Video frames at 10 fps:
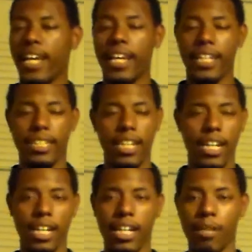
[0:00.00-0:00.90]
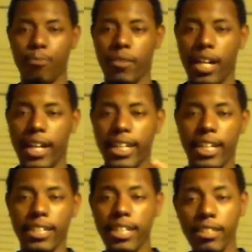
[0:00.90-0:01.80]
And I
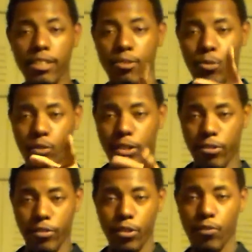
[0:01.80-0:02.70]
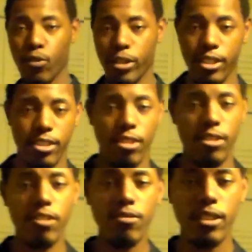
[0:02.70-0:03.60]
got another movie to review for you. So
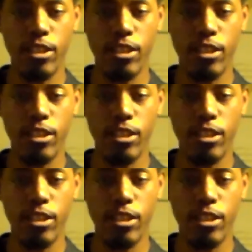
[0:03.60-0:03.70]
don't